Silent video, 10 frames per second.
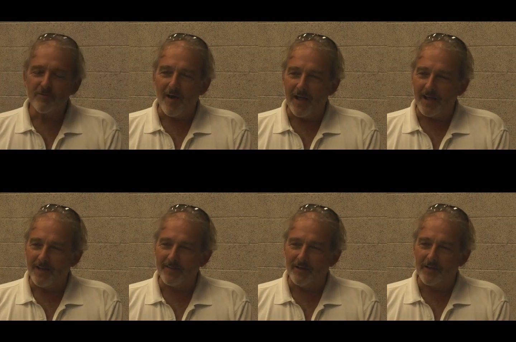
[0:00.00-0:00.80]
of all, I
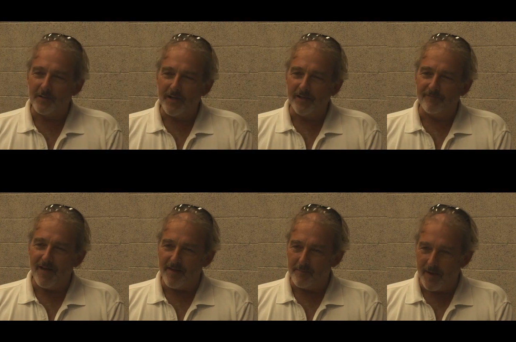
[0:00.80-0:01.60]
like the
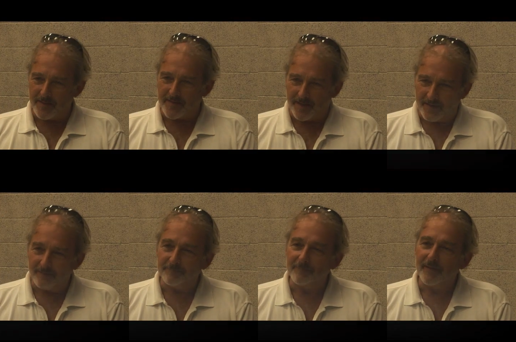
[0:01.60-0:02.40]
creative out-of-the-box thinking.
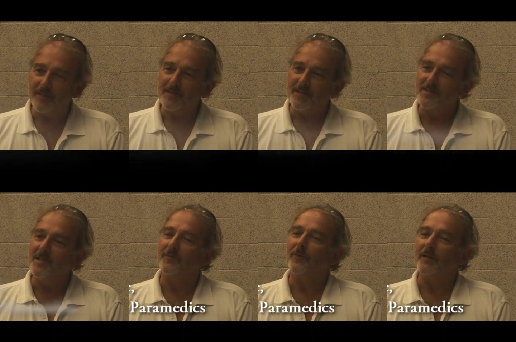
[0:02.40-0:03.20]
It's
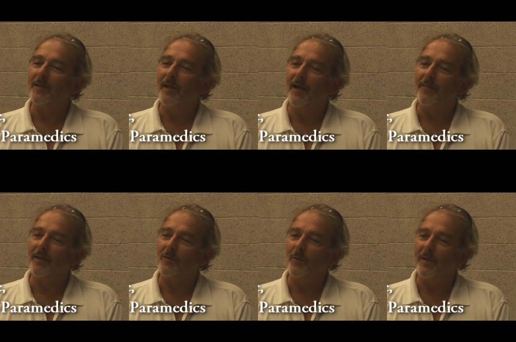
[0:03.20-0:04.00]
different, and I
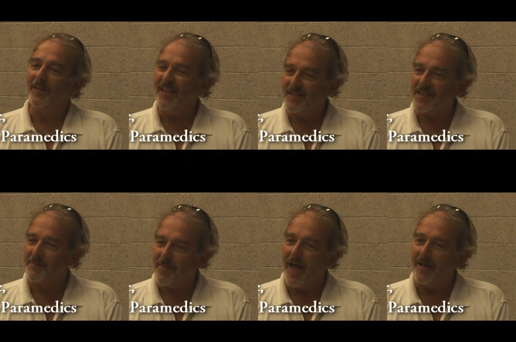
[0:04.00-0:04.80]
think we need some
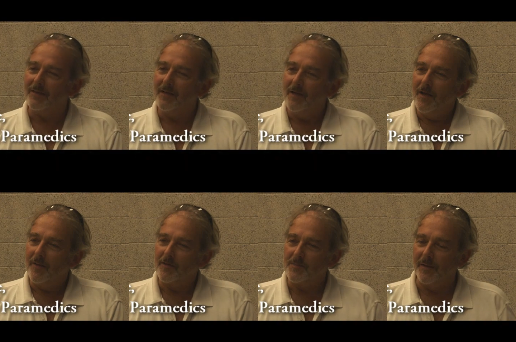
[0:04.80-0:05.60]
of that.
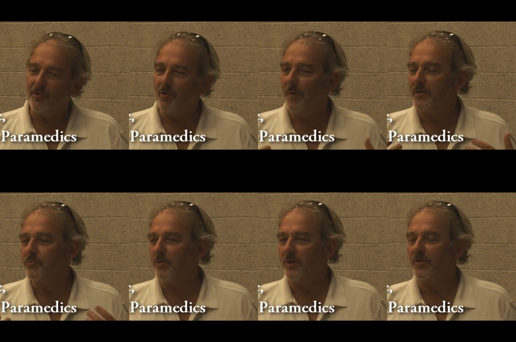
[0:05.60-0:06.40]
There's been too much
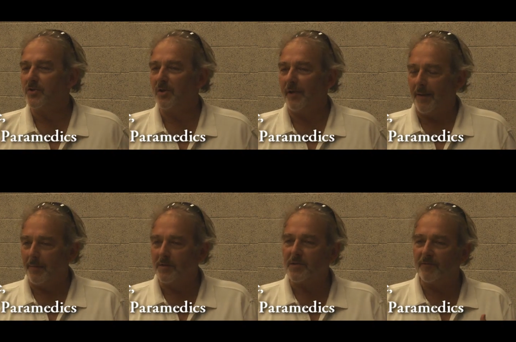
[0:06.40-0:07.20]
traditional
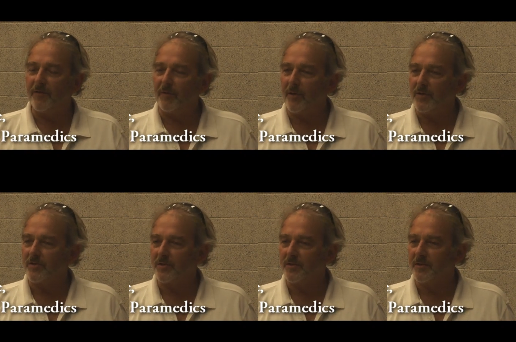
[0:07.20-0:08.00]
ambulance
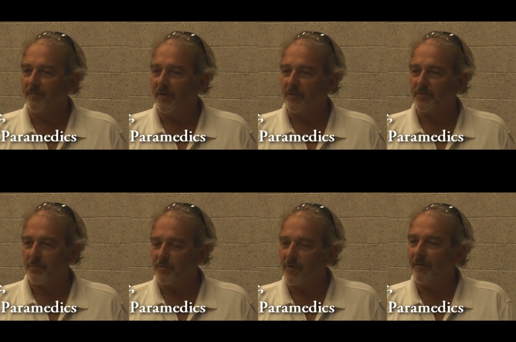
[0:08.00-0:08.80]
configurations in the vehicles that
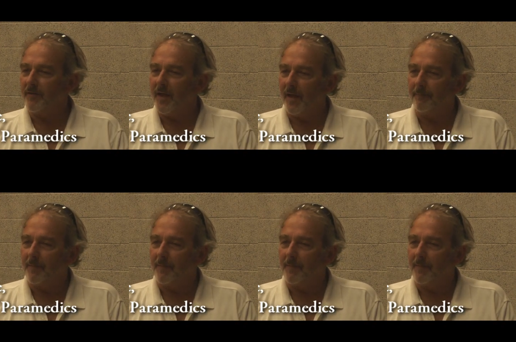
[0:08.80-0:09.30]
we drive today,